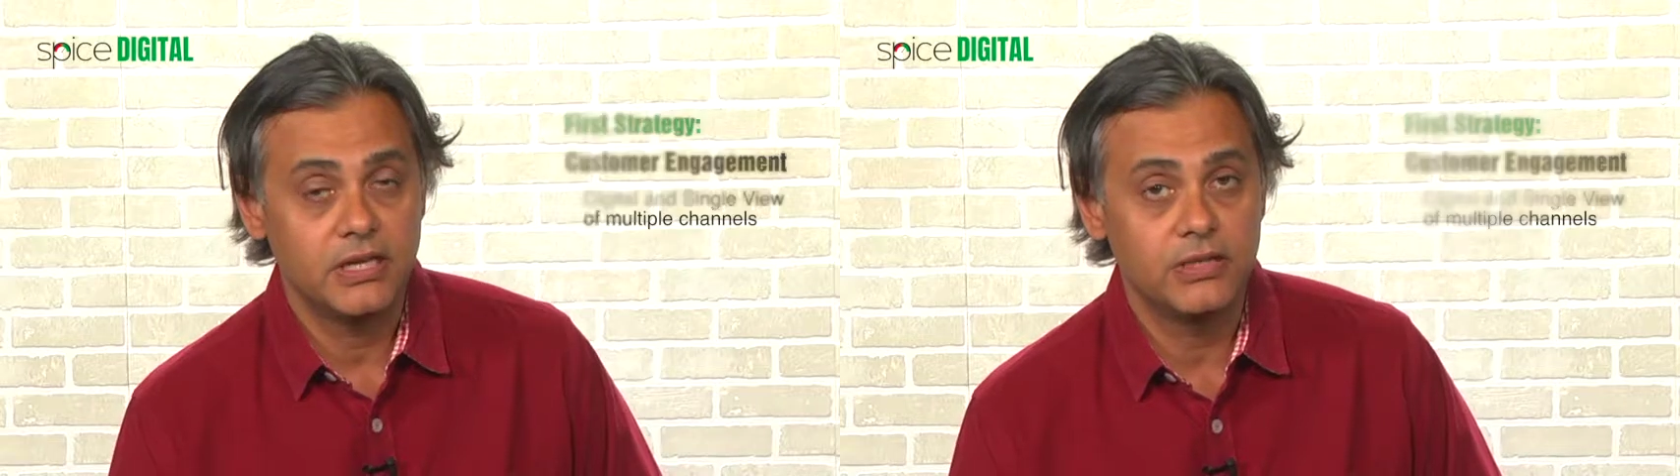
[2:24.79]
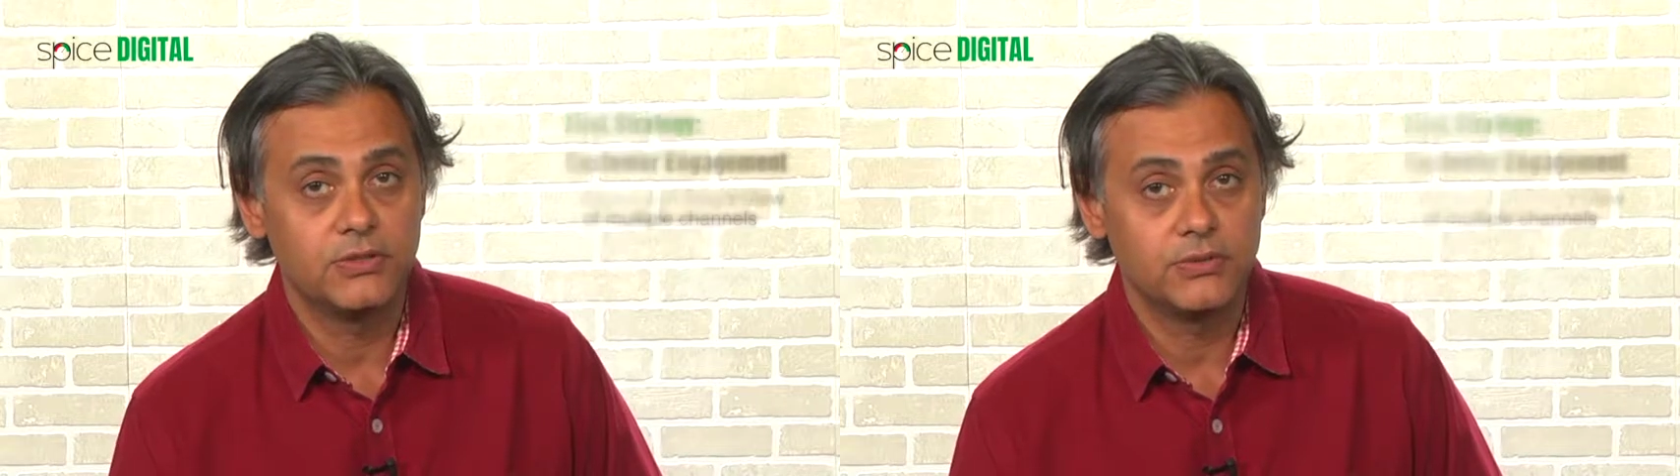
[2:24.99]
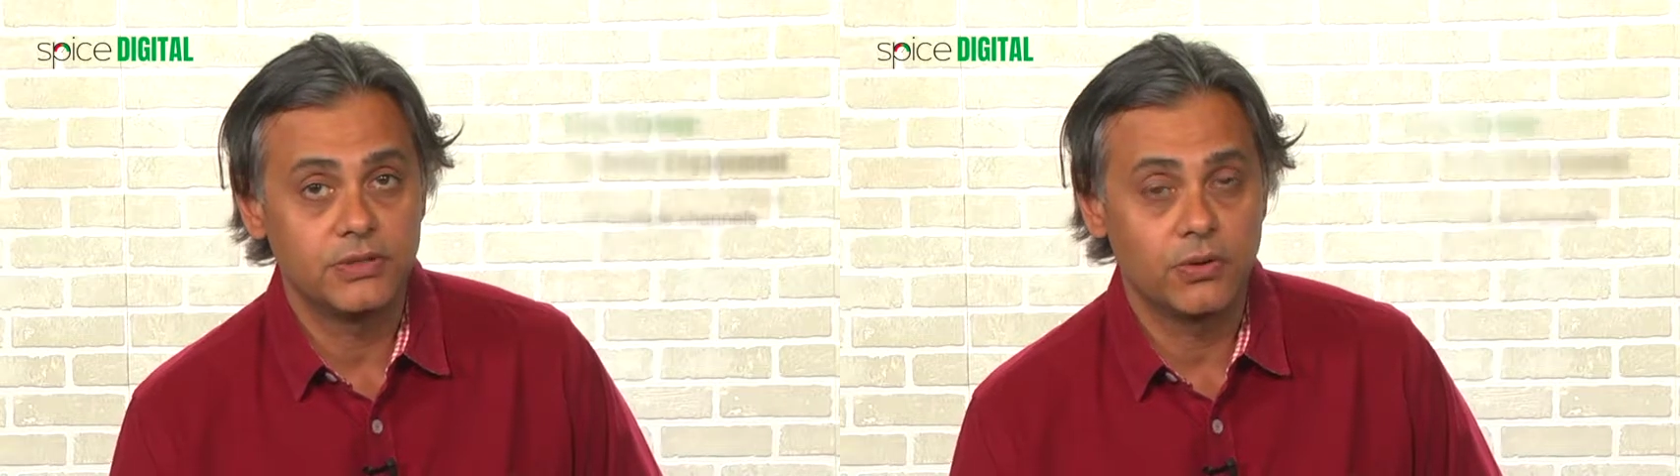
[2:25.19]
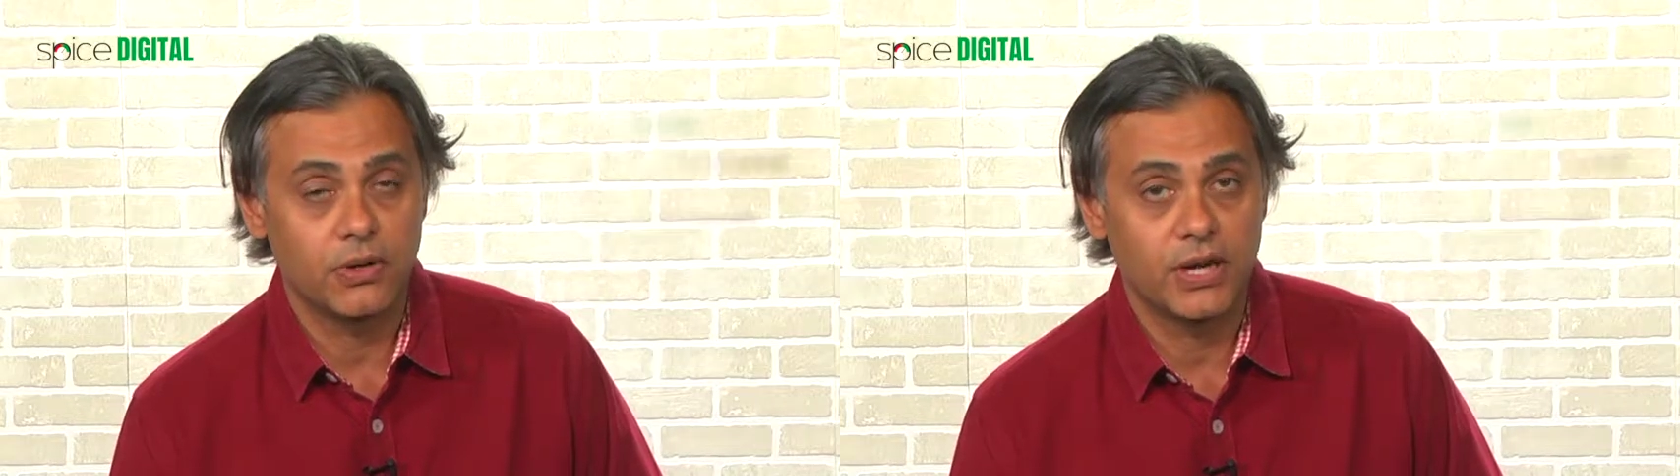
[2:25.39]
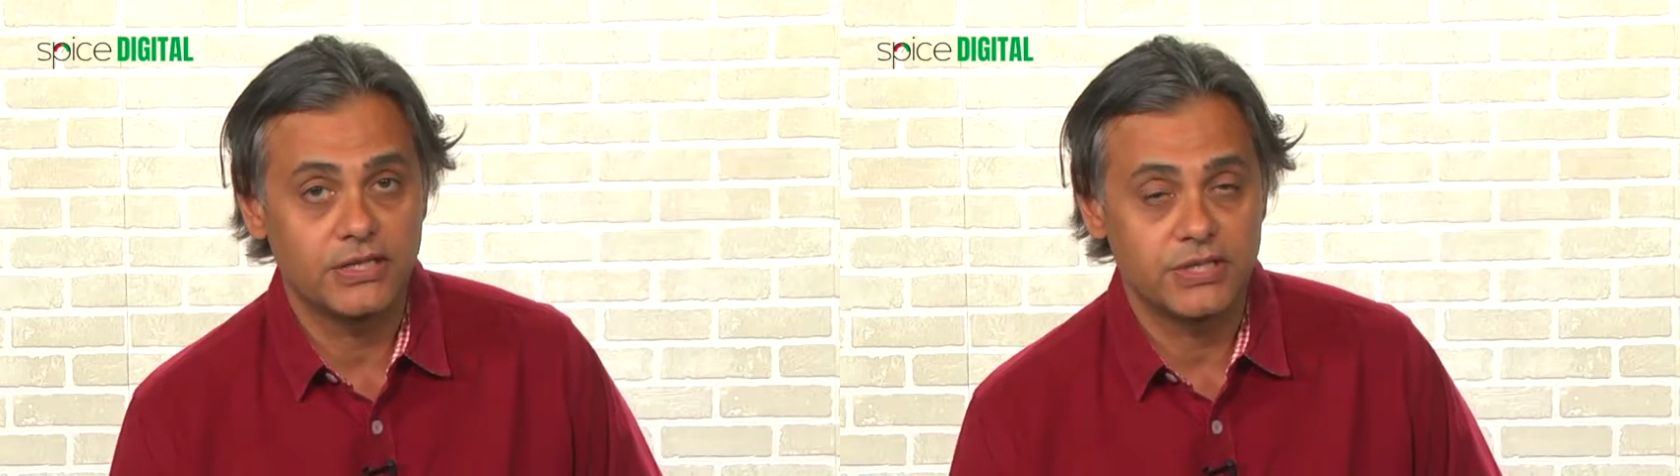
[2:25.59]
into the
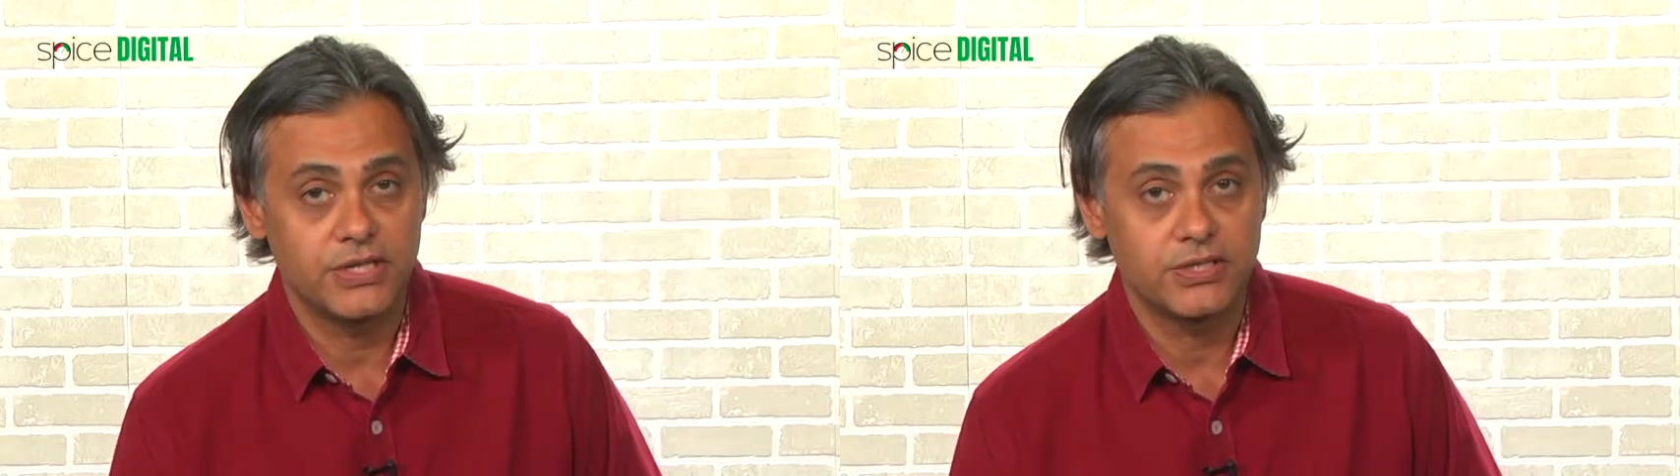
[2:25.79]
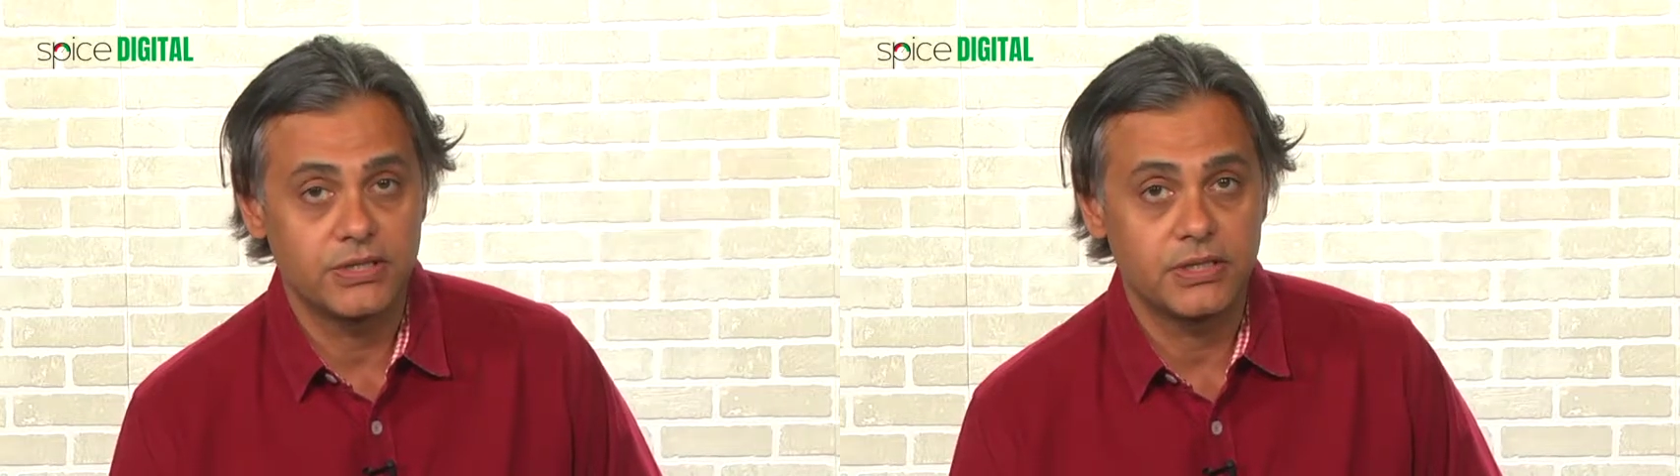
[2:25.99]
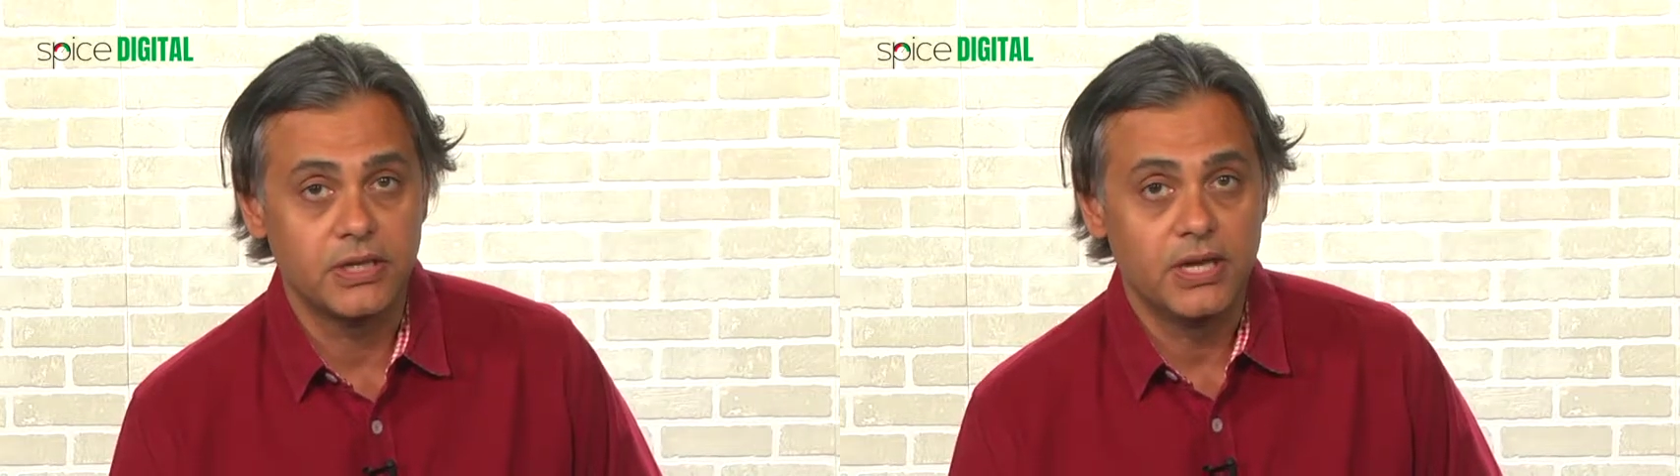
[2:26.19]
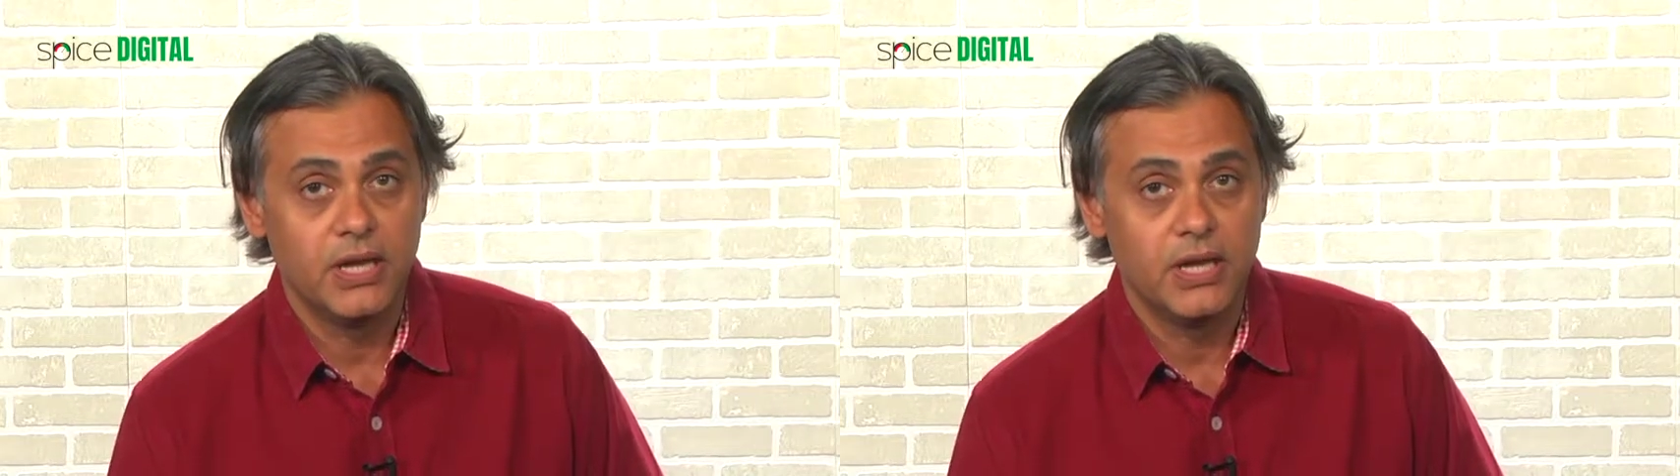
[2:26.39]
organization.